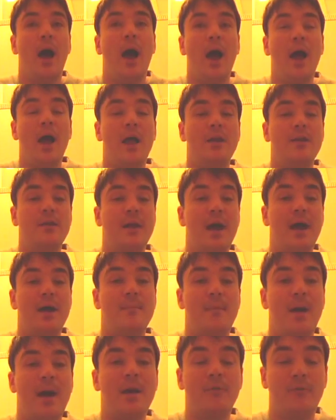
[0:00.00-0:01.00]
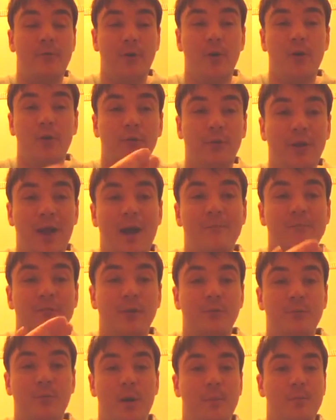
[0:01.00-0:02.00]
And uh, manifolds have
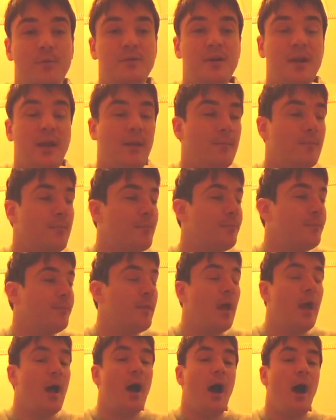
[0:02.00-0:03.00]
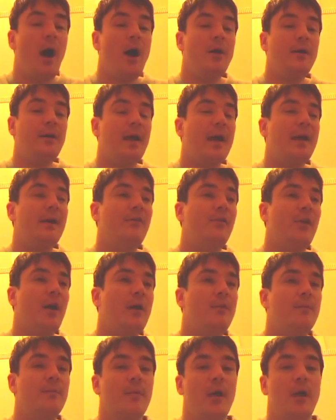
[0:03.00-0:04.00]
this property. Okay,
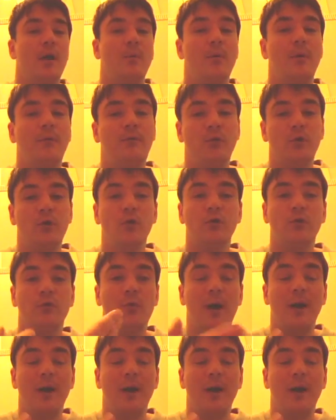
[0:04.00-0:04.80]
so we've talked